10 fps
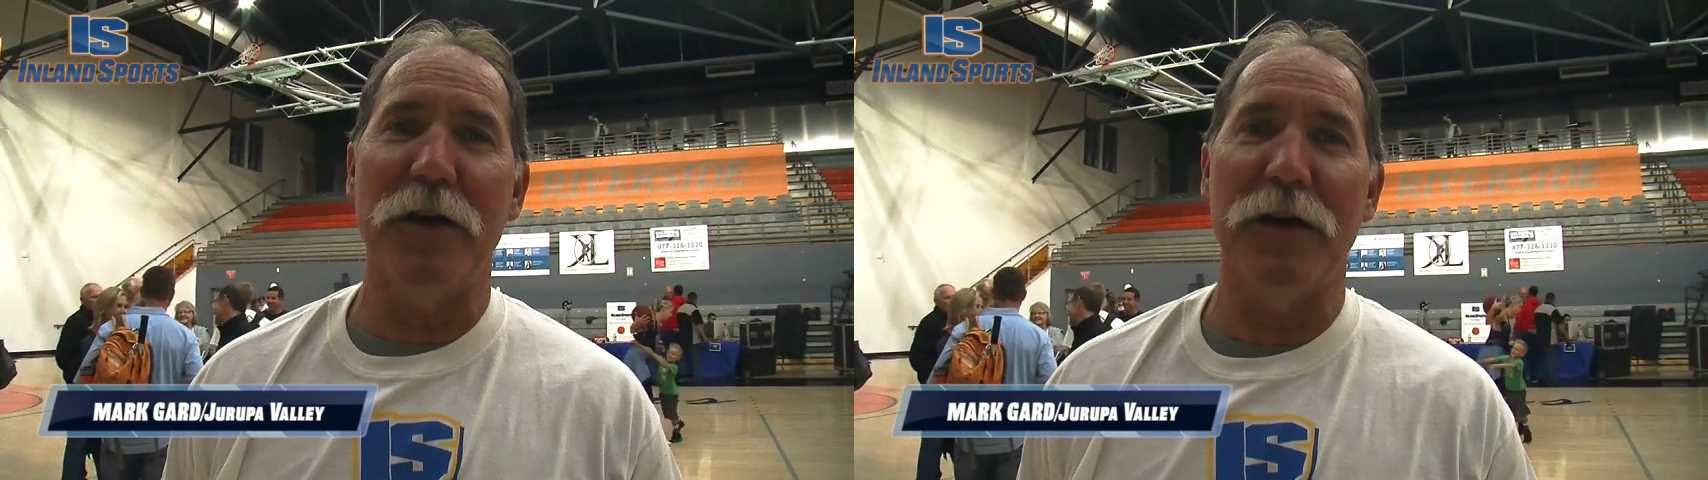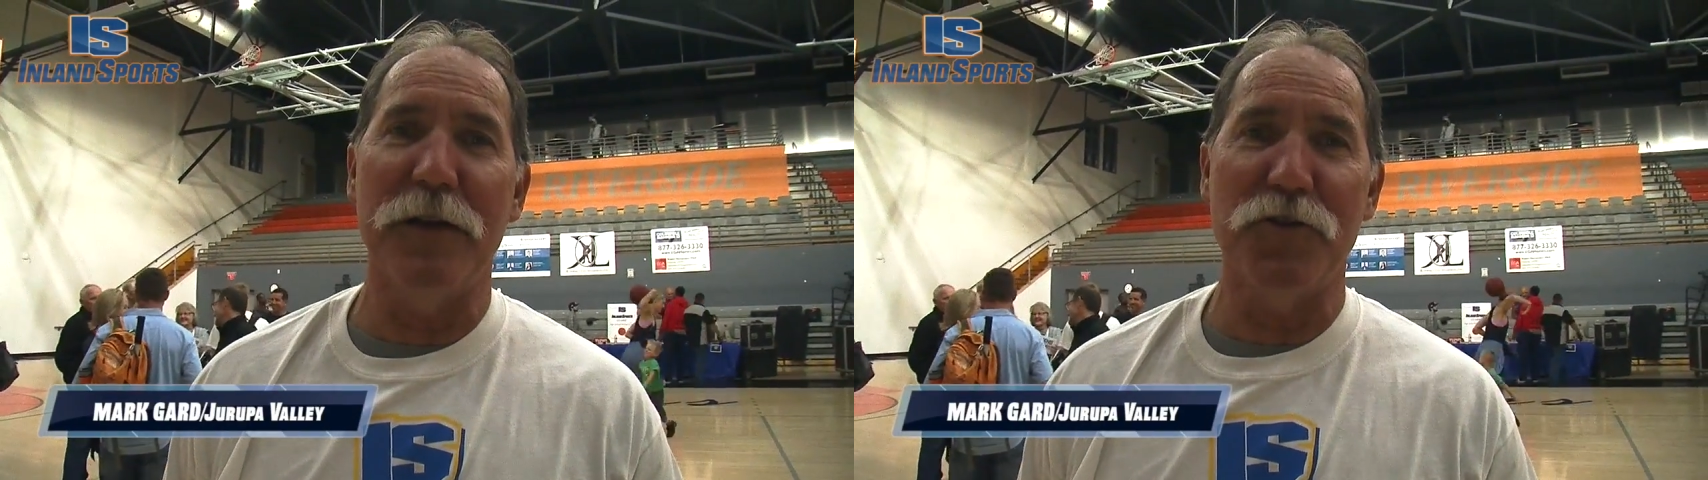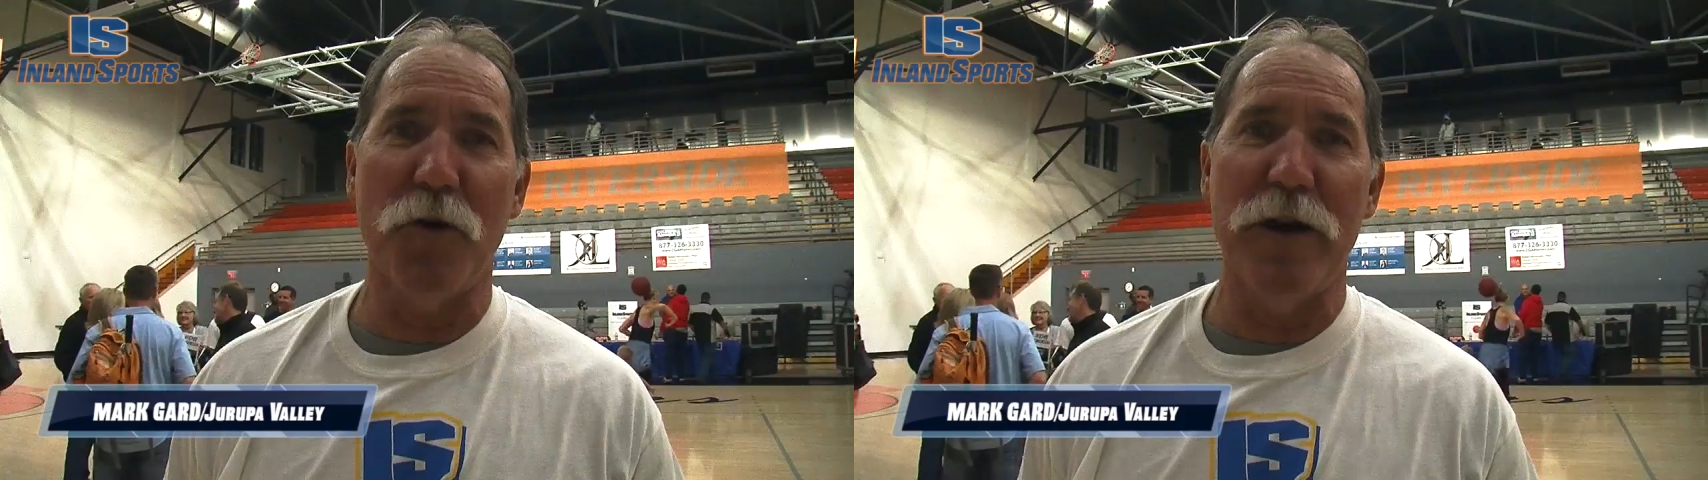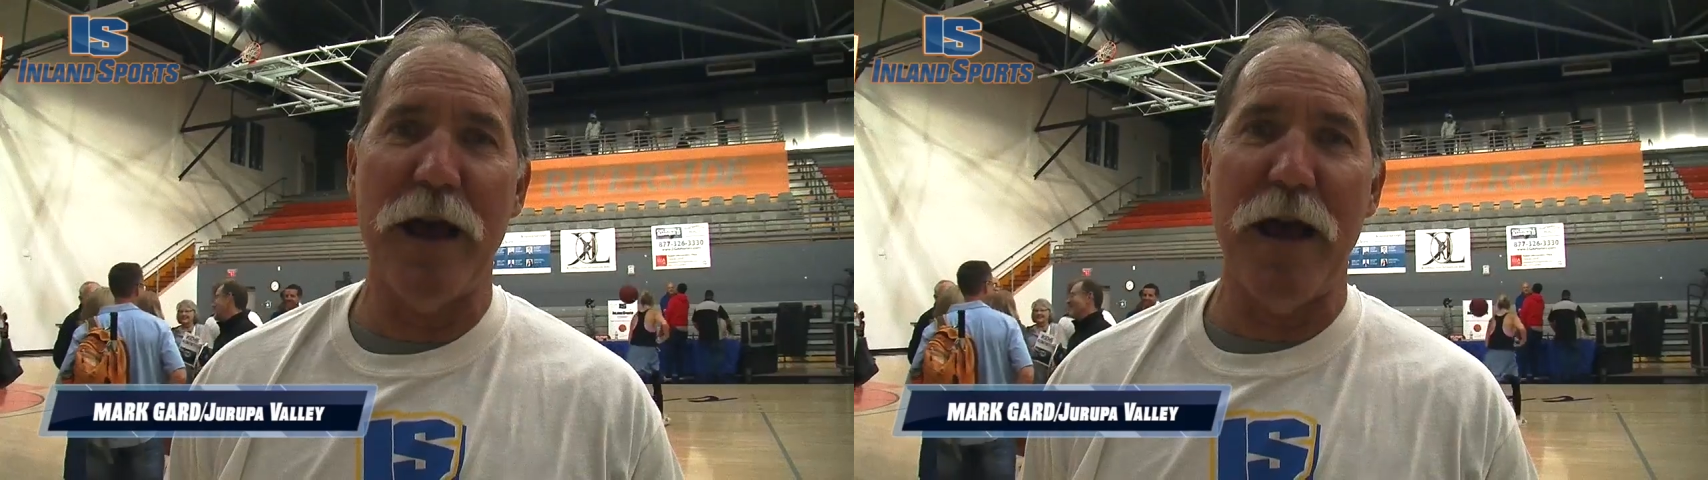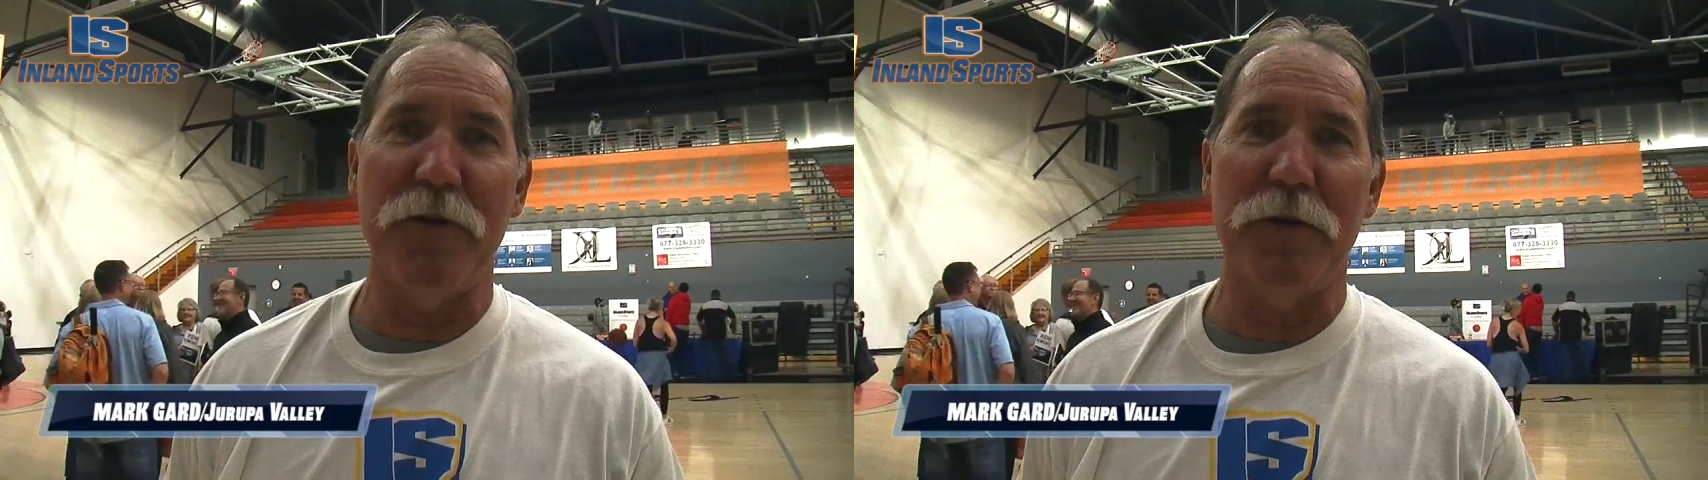I enjoyed
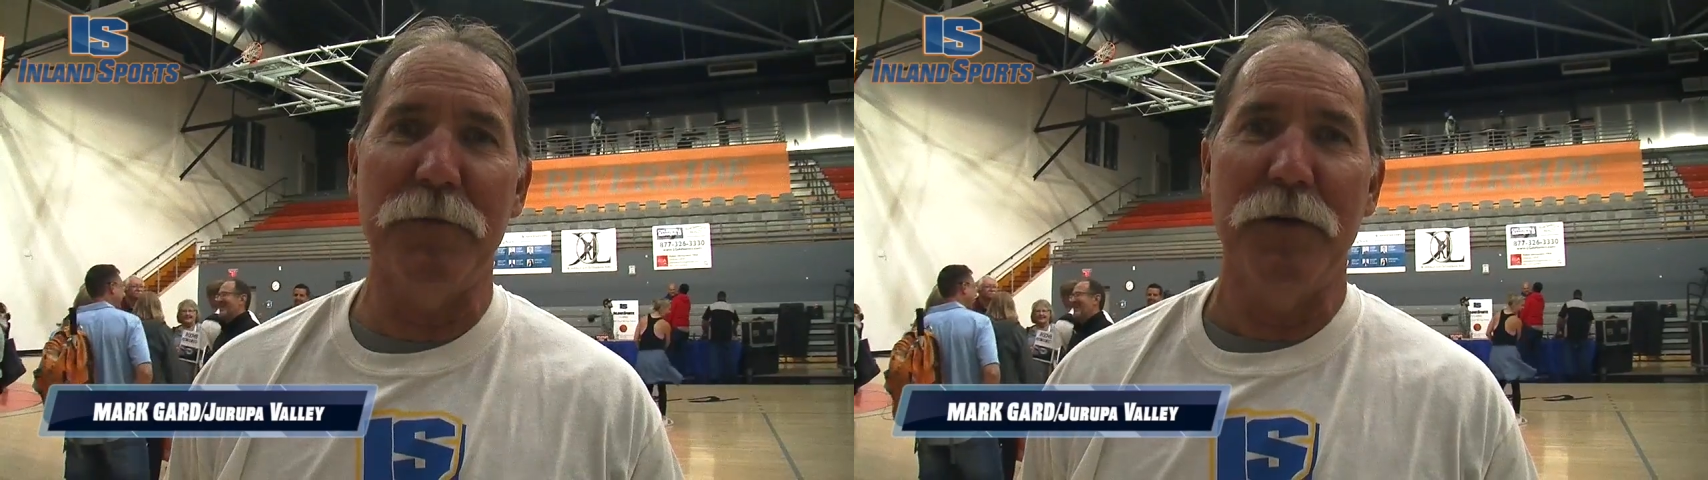having them.